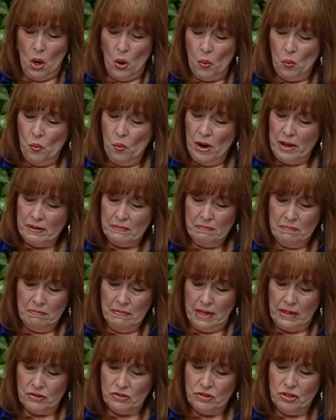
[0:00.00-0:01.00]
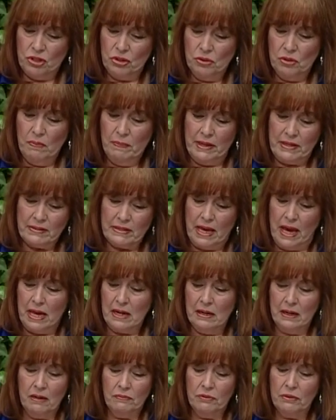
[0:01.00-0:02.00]
What makes you the best
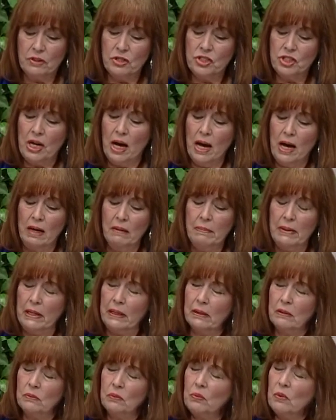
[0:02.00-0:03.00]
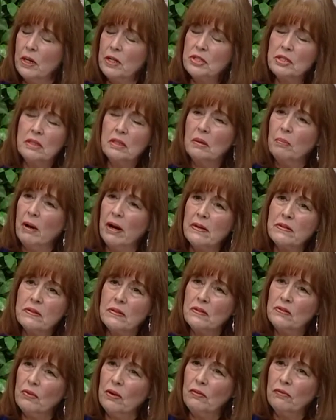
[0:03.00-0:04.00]
candidate for the job, and why should
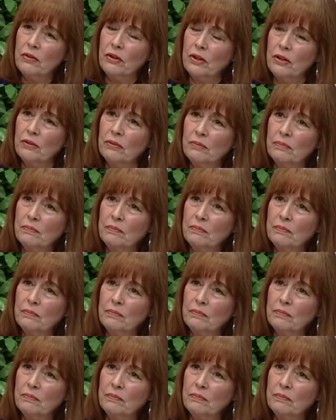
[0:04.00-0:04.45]
Nebraskans vote for you?